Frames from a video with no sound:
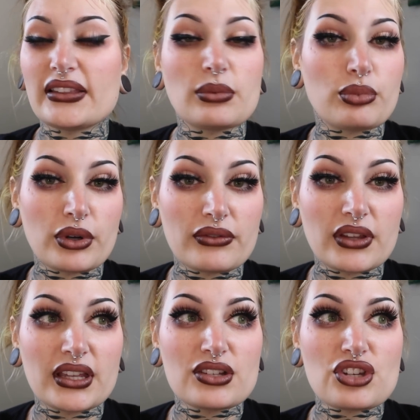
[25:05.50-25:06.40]
like the
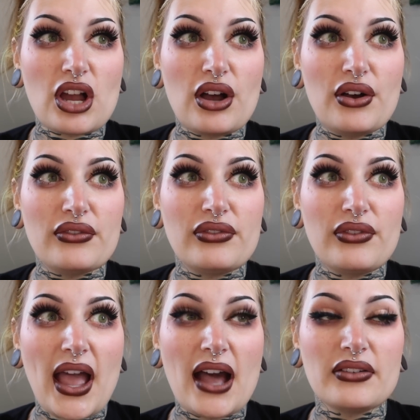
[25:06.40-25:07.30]
privilege of
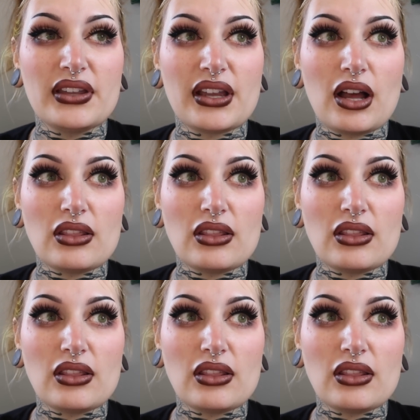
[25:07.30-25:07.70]
having a